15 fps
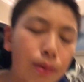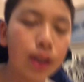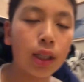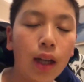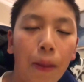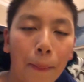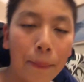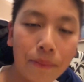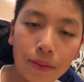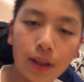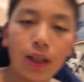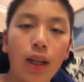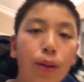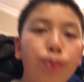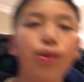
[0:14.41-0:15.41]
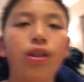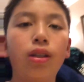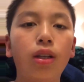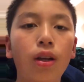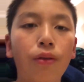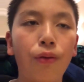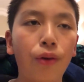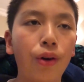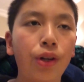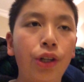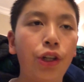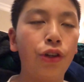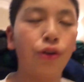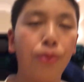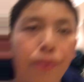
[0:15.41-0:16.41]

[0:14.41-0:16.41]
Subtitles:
some tips for you